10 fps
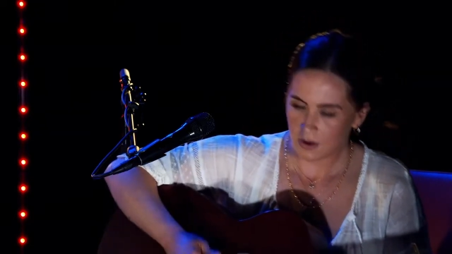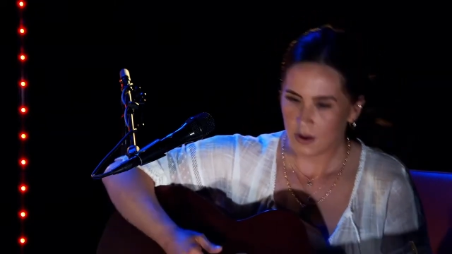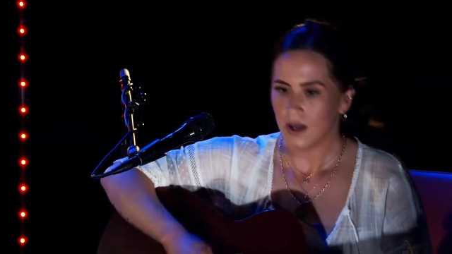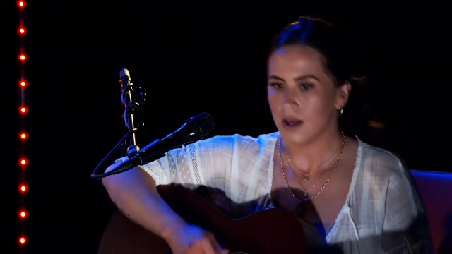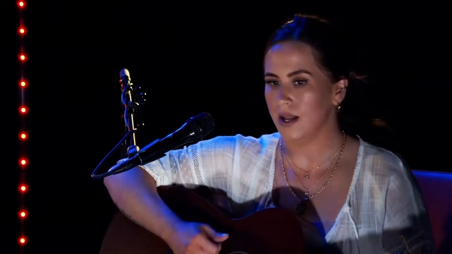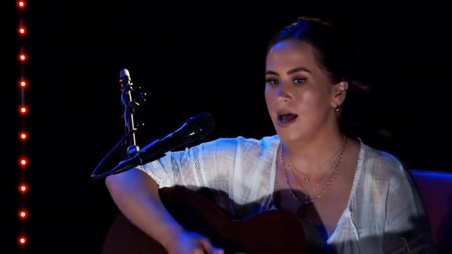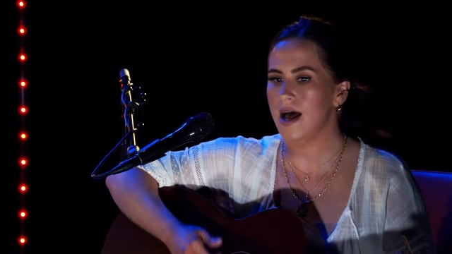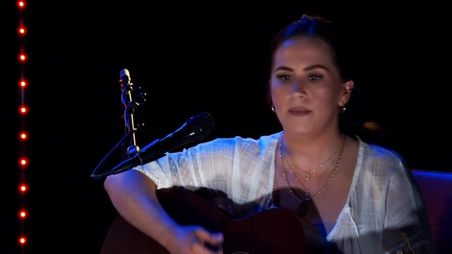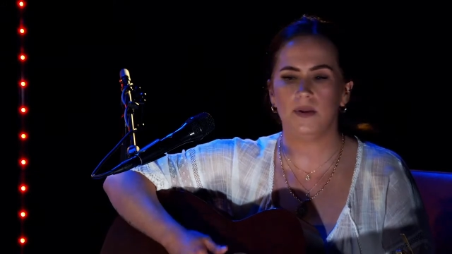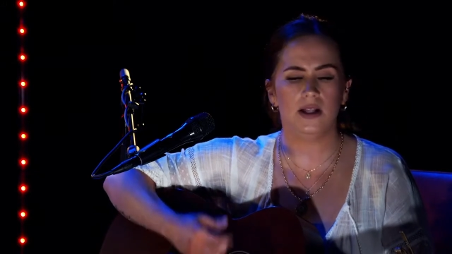And
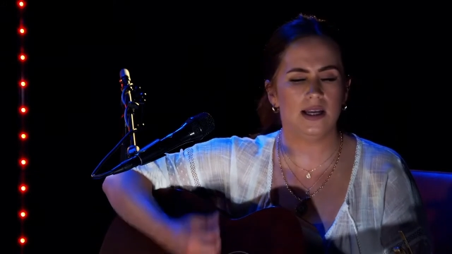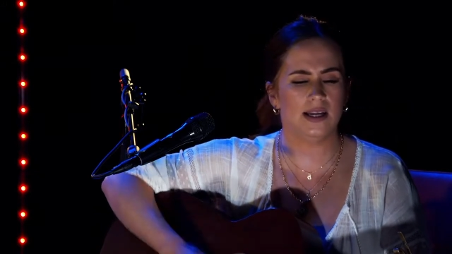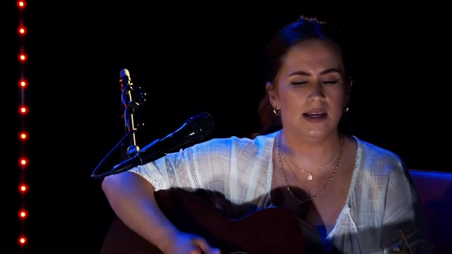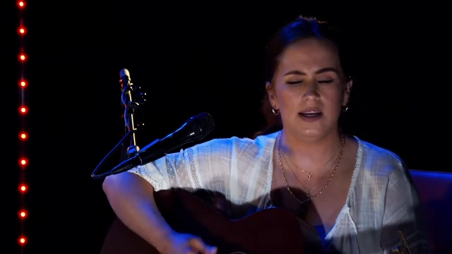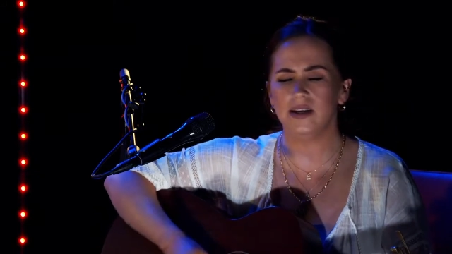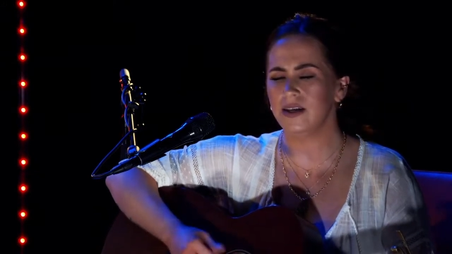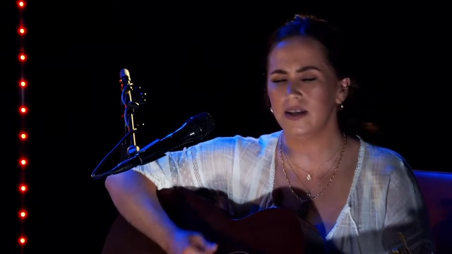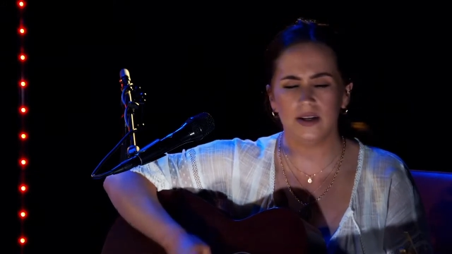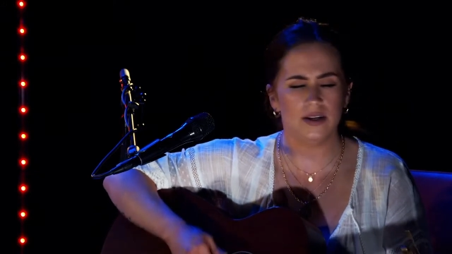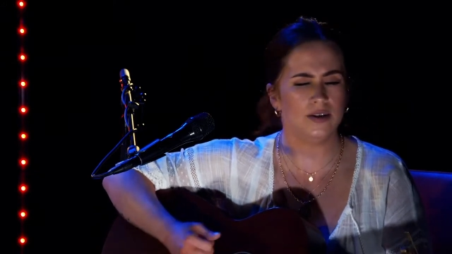I
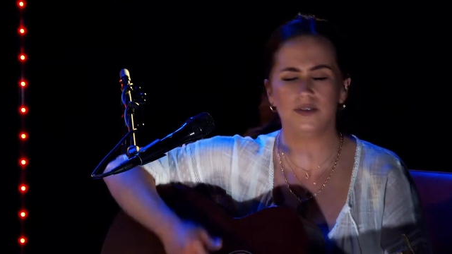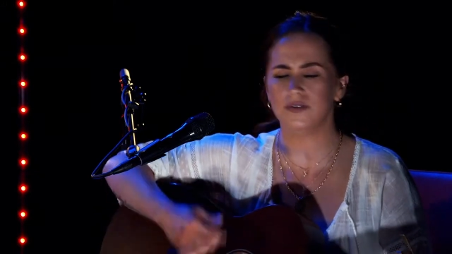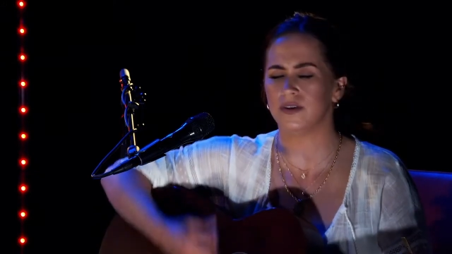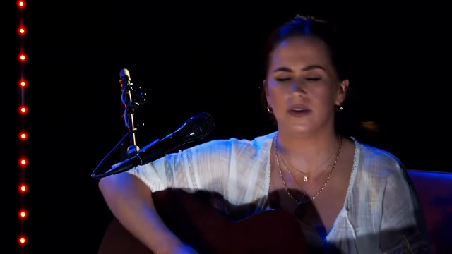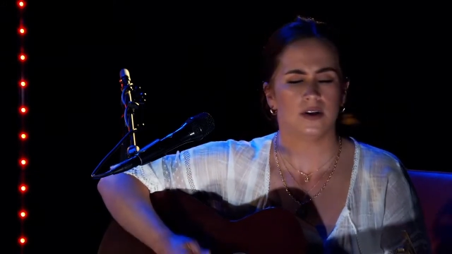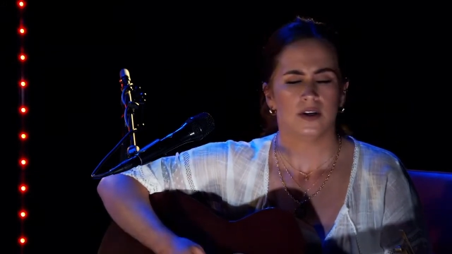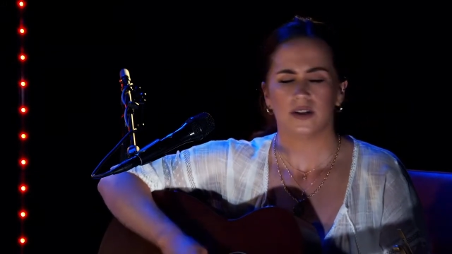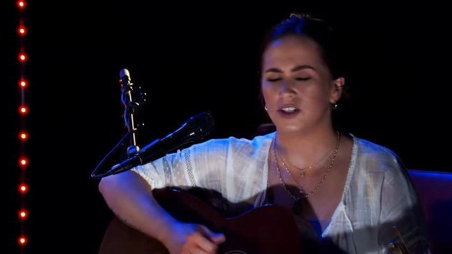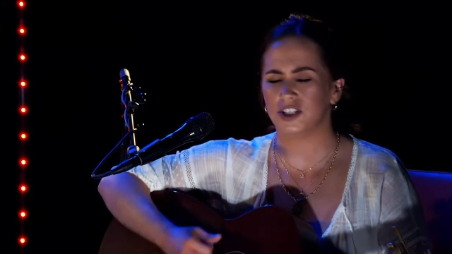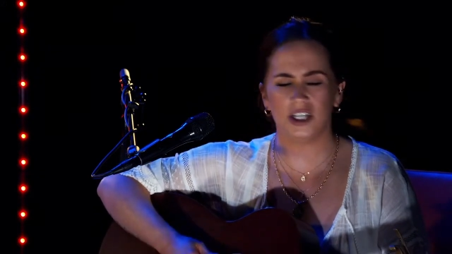believe
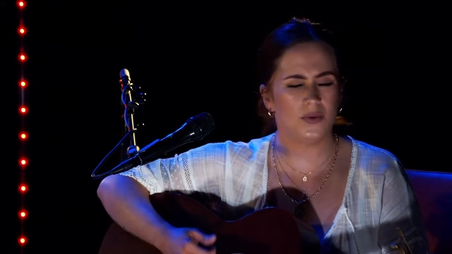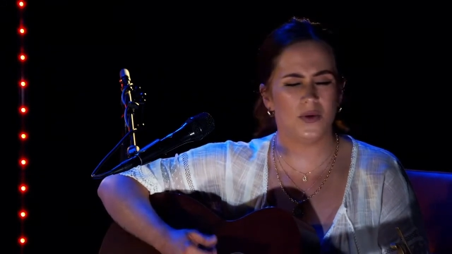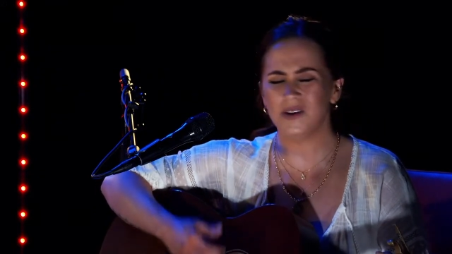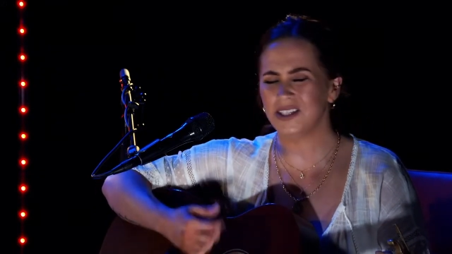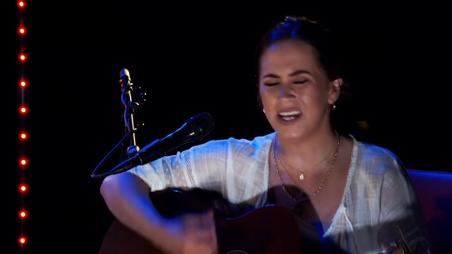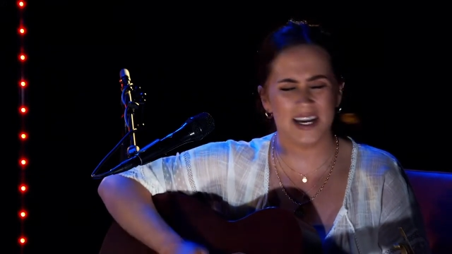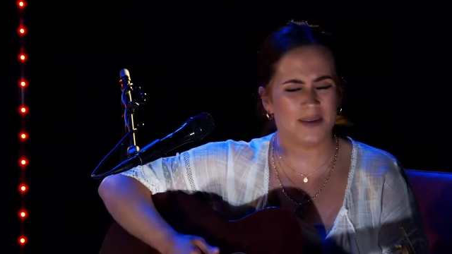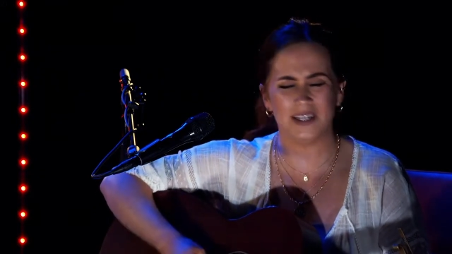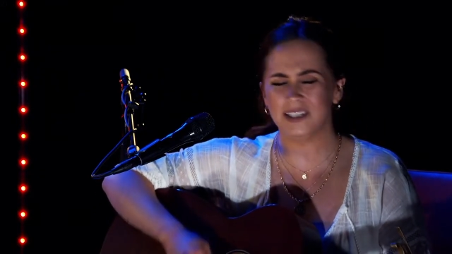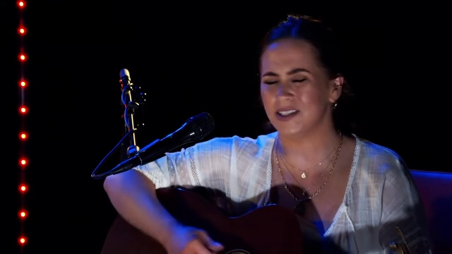that she won't take
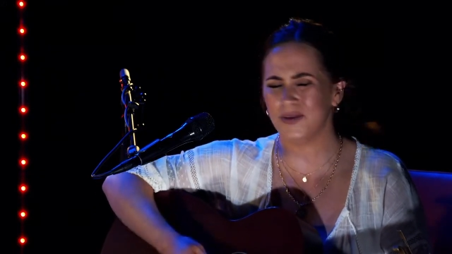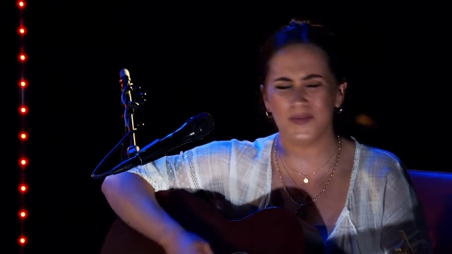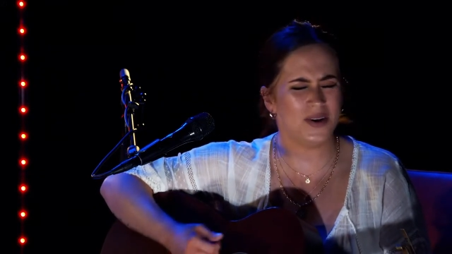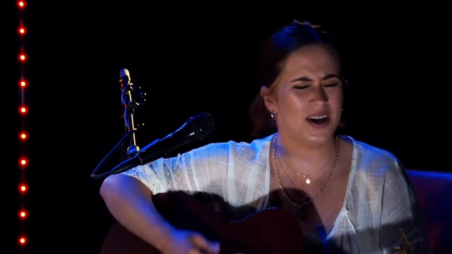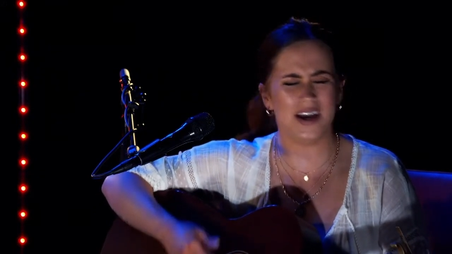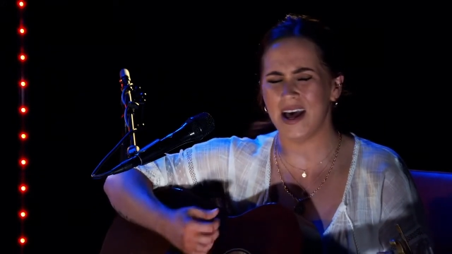me somewhere